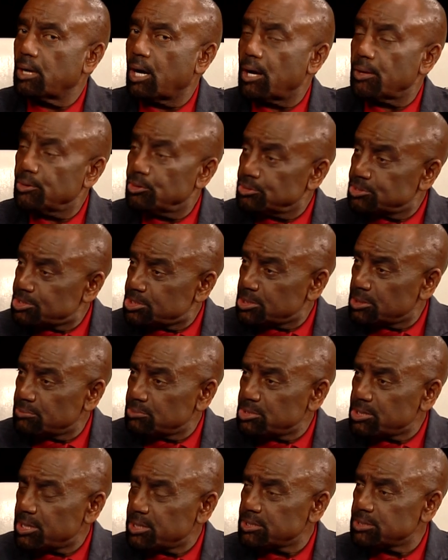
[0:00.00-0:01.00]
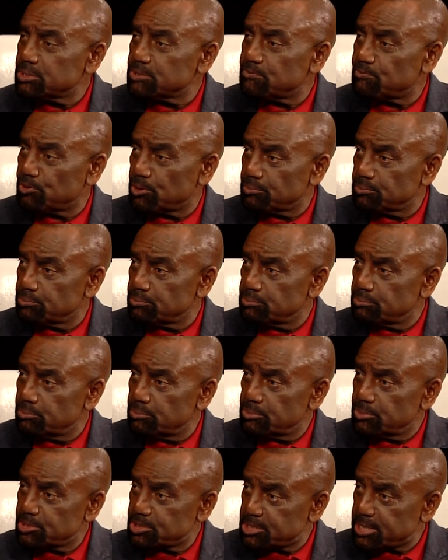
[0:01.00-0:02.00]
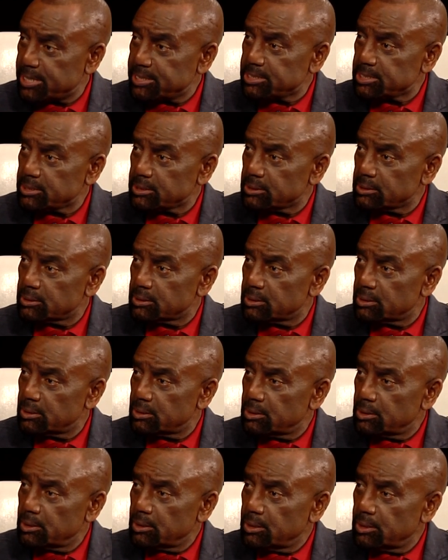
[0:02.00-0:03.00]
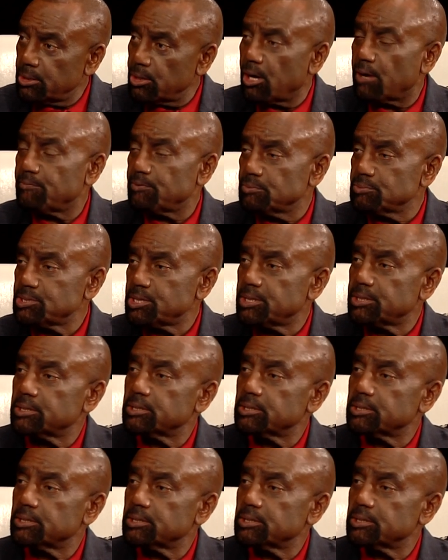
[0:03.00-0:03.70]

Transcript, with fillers: Are those temptations from Satan? Yes. They are from Satan?